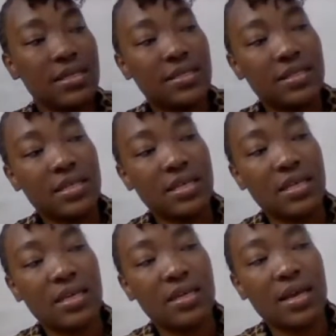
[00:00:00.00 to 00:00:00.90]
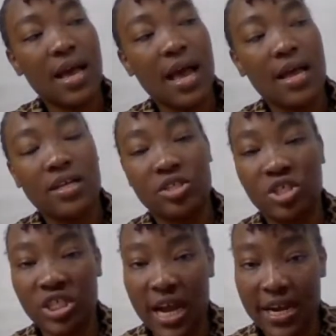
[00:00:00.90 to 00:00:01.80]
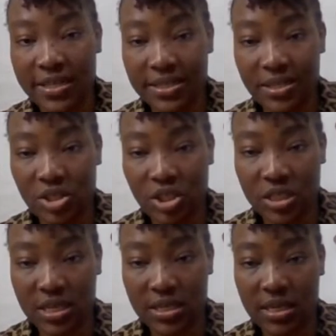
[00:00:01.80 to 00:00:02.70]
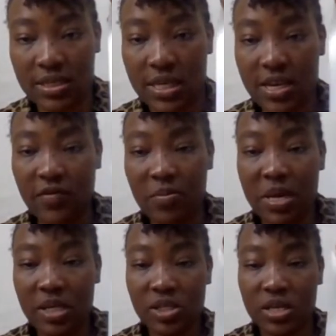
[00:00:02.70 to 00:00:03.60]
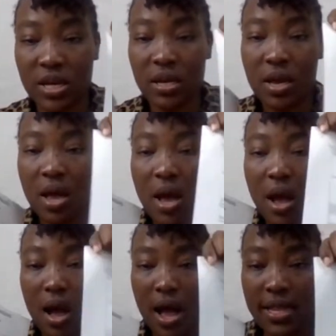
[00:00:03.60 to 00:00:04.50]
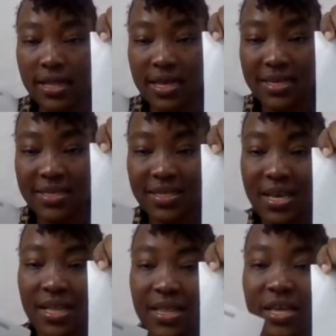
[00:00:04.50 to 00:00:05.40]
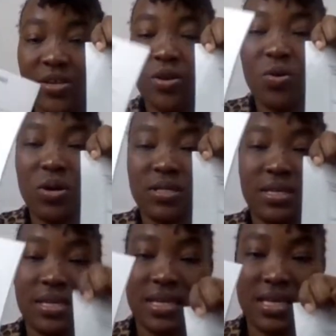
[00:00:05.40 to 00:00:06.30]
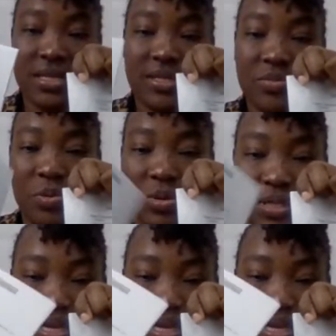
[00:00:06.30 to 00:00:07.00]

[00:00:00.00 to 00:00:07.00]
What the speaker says: is the chart sheet. There's information on this that you're going to need to put